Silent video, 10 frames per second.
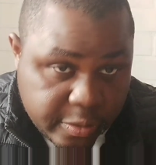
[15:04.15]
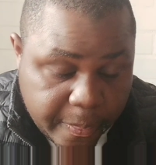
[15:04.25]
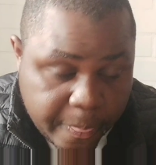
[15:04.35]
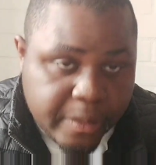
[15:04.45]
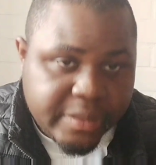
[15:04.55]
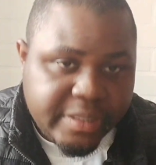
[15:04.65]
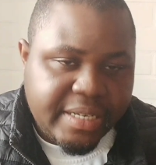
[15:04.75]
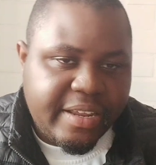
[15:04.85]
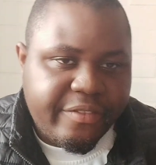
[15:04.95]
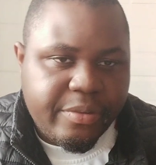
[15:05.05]
Then every
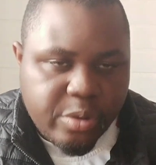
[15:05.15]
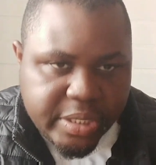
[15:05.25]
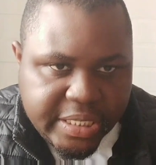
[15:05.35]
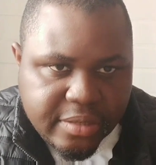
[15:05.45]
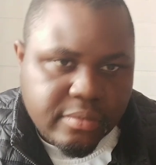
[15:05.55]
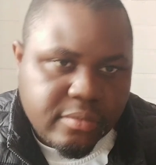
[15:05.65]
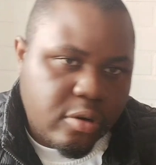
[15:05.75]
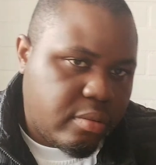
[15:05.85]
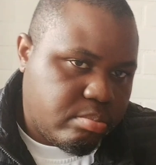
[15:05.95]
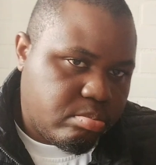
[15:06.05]
morning or
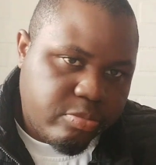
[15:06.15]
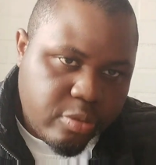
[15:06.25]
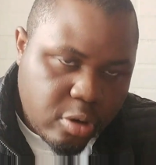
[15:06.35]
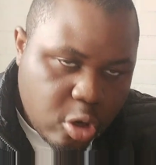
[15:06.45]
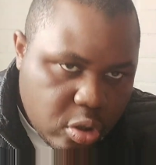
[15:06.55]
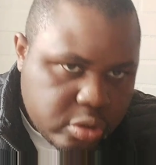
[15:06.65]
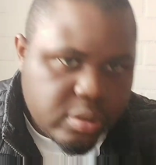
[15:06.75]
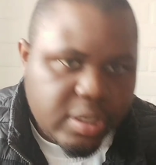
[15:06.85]
for lunch or after,